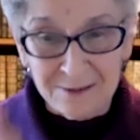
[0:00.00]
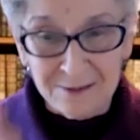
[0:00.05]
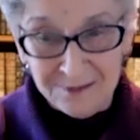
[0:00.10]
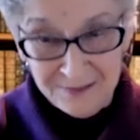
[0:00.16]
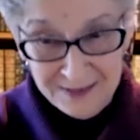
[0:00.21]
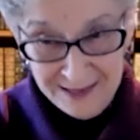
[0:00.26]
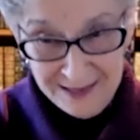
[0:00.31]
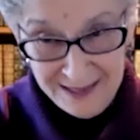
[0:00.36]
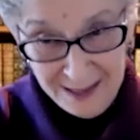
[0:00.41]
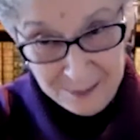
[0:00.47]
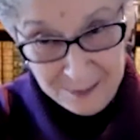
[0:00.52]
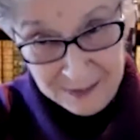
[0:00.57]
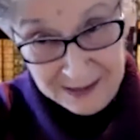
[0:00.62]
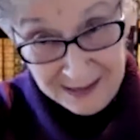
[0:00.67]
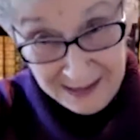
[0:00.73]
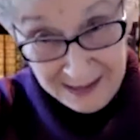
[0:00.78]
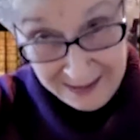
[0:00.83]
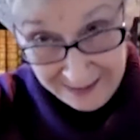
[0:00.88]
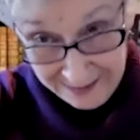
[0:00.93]
tips
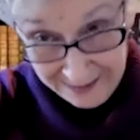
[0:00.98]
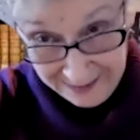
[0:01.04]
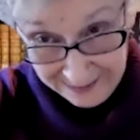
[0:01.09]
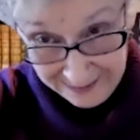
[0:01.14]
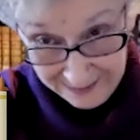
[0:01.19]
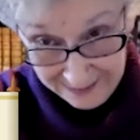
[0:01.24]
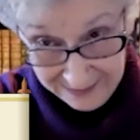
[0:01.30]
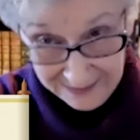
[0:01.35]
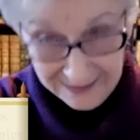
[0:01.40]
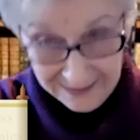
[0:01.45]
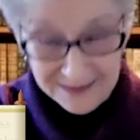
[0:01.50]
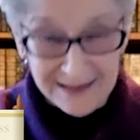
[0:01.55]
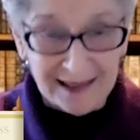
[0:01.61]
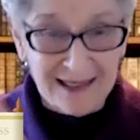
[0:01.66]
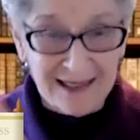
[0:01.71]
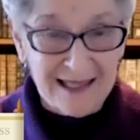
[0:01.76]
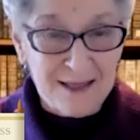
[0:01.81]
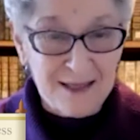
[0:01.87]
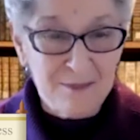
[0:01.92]
the
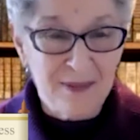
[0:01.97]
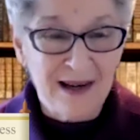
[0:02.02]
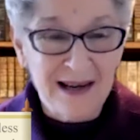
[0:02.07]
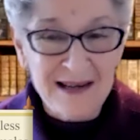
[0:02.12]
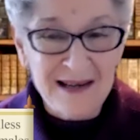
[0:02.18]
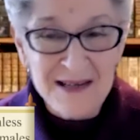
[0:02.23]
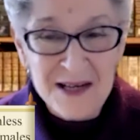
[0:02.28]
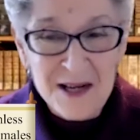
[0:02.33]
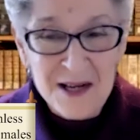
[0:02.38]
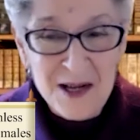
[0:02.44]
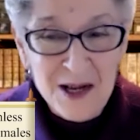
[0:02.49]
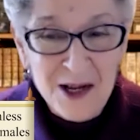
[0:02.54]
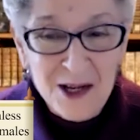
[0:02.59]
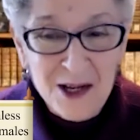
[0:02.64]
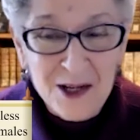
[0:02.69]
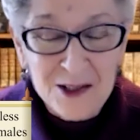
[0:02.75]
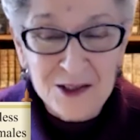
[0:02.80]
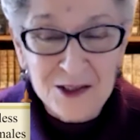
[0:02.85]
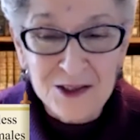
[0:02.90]
kippah
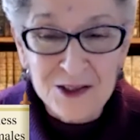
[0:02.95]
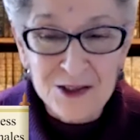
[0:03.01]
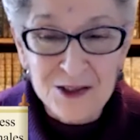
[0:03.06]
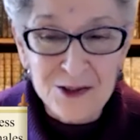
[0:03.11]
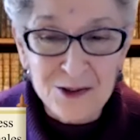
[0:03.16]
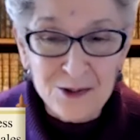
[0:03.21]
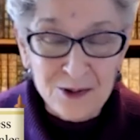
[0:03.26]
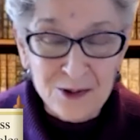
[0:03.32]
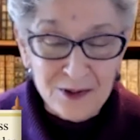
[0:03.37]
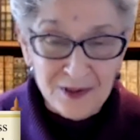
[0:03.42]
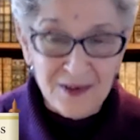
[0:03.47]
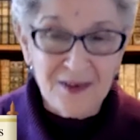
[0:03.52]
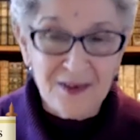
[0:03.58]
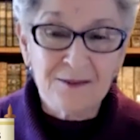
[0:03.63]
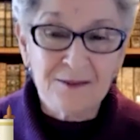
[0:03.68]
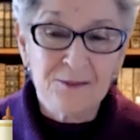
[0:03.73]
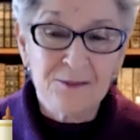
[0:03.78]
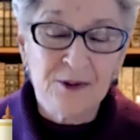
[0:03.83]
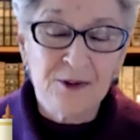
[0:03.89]
to
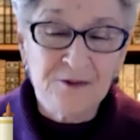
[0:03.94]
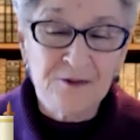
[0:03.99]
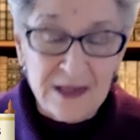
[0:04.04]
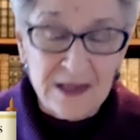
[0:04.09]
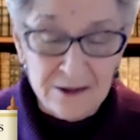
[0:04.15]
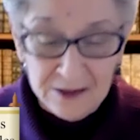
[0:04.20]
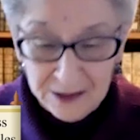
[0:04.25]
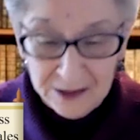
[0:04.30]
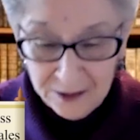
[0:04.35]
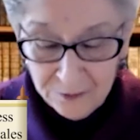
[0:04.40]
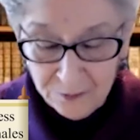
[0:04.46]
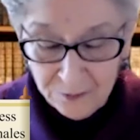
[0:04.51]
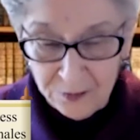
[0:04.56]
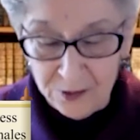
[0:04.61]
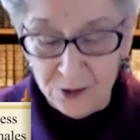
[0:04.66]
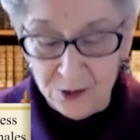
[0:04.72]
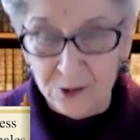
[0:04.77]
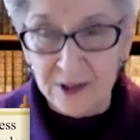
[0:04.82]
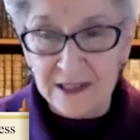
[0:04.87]
the profound
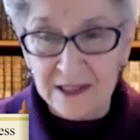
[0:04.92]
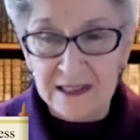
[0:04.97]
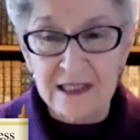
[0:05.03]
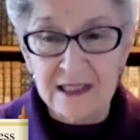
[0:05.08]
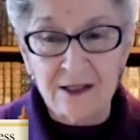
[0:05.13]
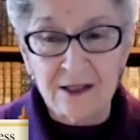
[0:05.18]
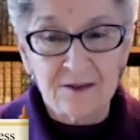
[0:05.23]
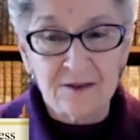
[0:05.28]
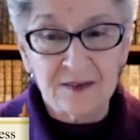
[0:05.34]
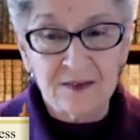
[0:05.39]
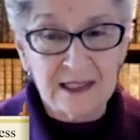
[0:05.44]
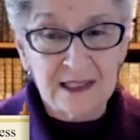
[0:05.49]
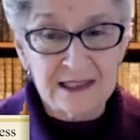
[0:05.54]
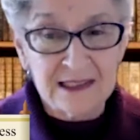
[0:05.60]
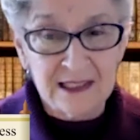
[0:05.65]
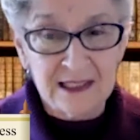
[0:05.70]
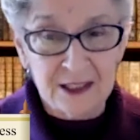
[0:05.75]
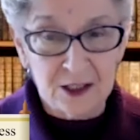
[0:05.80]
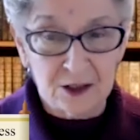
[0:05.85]
influence of
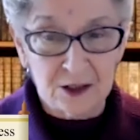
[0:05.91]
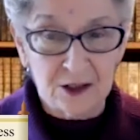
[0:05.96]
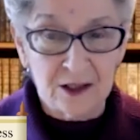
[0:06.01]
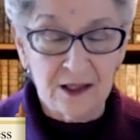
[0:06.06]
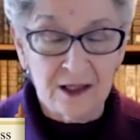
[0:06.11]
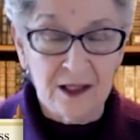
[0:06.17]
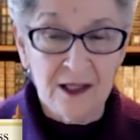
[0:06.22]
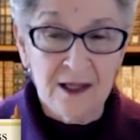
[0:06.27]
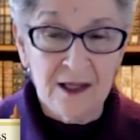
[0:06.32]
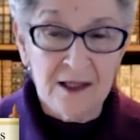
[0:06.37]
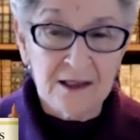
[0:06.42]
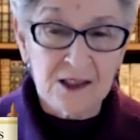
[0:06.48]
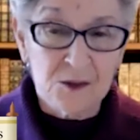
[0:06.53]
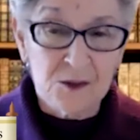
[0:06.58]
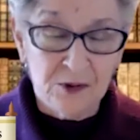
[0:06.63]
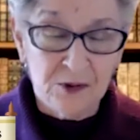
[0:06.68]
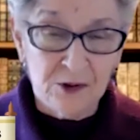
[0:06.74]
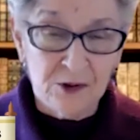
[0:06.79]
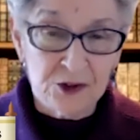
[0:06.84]
Hasidic
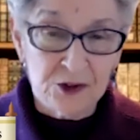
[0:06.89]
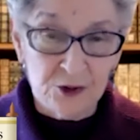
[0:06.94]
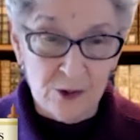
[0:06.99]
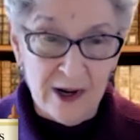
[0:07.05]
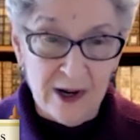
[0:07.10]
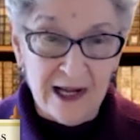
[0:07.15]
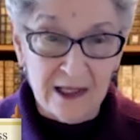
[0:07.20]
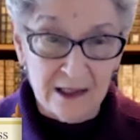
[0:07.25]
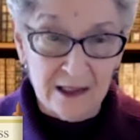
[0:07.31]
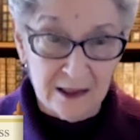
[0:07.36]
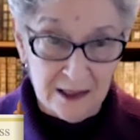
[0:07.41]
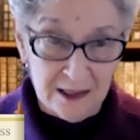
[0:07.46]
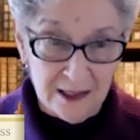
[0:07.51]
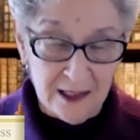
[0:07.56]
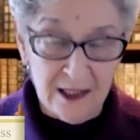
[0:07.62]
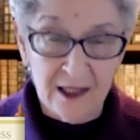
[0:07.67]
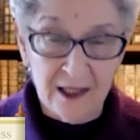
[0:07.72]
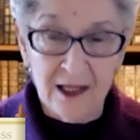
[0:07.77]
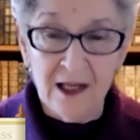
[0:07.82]

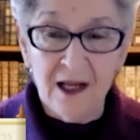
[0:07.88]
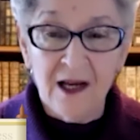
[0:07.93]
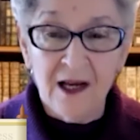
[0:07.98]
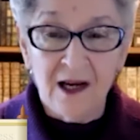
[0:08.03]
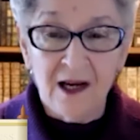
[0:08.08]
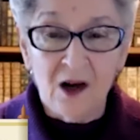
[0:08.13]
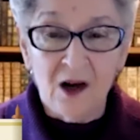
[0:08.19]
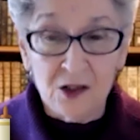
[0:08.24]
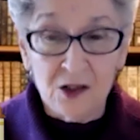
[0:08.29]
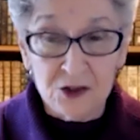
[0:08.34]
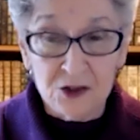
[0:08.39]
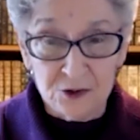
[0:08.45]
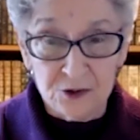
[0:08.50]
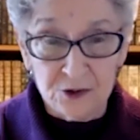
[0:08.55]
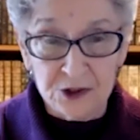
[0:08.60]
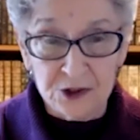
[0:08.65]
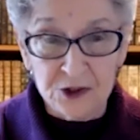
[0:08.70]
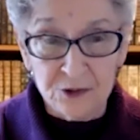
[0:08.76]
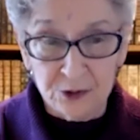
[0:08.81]
spirituality on
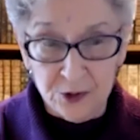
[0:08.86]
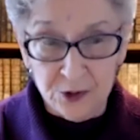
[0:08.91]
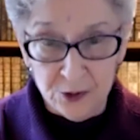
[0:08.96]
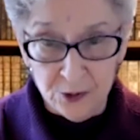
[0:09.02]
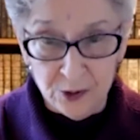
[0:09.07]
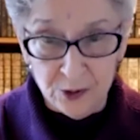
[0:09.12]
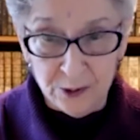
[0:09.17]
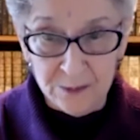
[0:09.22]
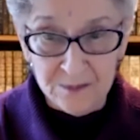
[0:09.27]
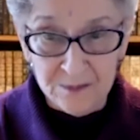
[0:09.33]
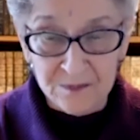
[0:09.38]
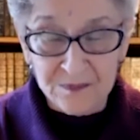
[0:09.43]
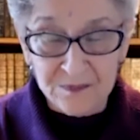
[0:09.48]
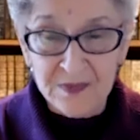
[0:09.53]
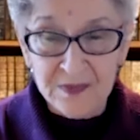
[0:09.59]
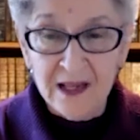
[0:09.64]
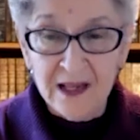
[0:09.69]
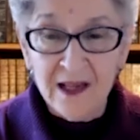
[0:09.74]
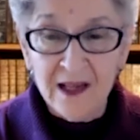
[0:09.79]
Jewish renewal,
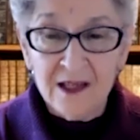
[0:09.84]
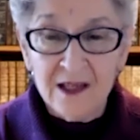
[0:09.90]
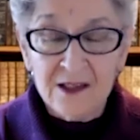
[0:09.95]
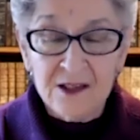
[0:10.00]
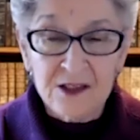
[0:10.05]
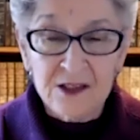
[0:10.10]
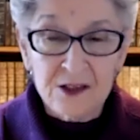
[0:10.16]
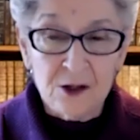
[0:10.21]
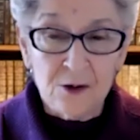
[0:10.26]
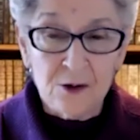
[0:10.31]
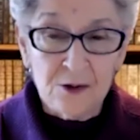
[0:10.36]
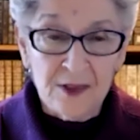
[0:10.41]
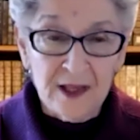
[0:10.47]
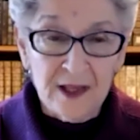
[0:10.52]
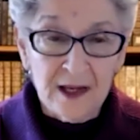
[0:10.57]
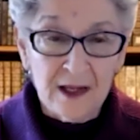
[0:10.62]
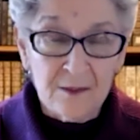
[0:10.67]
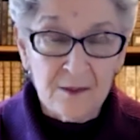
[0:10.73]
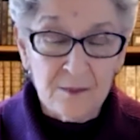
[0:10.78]
so
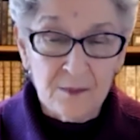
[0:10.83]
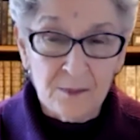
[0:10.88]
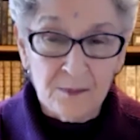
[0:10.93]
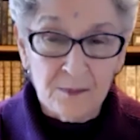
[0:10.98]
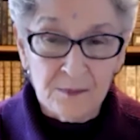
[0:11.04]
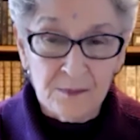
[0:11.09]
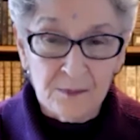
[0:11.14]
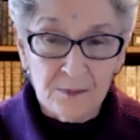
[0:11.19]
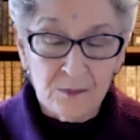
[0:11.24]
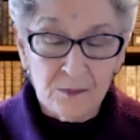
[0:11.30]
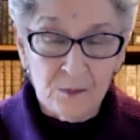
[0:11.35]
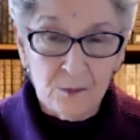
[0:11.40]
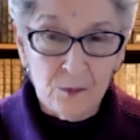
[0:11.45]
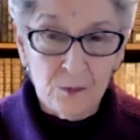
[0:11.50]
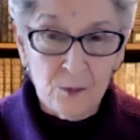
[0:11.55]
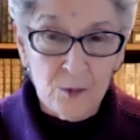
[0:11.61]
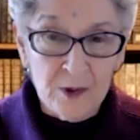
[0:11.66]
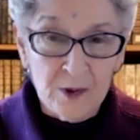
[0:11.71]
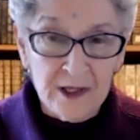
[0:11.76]
that
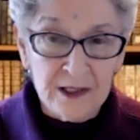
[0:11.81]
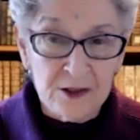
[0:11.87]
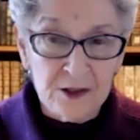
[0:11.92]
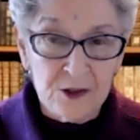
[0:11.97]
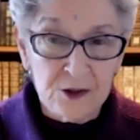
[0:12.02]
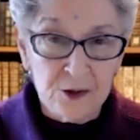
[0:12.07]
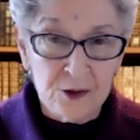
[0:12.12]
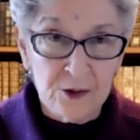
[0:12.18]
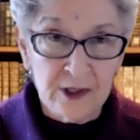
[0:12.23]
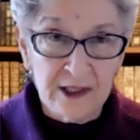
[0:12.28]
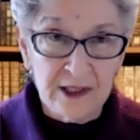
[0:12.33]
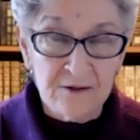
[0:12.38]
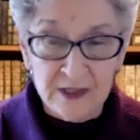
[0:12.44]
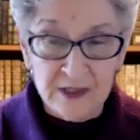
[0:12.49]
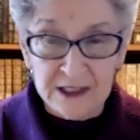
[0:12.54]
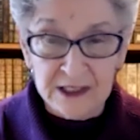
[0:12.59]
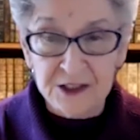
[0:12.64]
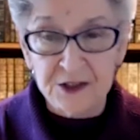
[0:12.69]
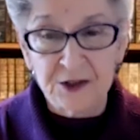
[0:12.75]
we do
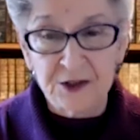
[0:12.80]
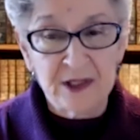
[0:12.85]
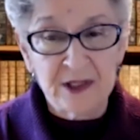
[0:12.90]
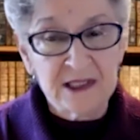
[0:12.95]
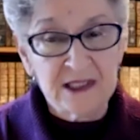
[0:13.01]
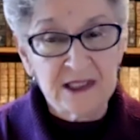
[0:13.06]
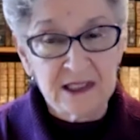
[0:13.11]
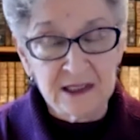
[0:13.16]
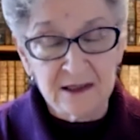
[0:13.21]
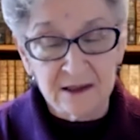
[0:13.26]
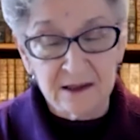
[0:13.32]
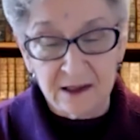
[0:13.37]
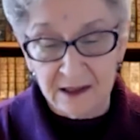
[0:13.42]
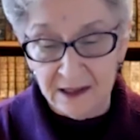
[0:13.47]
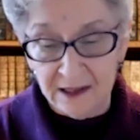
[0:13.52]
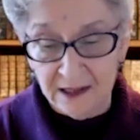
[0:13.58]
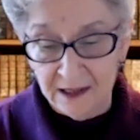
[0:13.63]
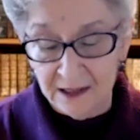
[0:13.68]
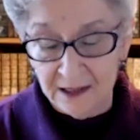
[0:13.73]
invest a great deal
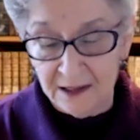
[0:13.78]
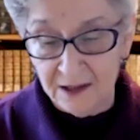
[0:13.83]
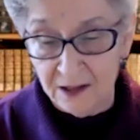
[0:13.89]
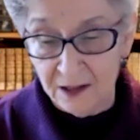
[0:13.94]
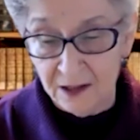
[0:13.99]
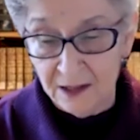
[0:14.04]
in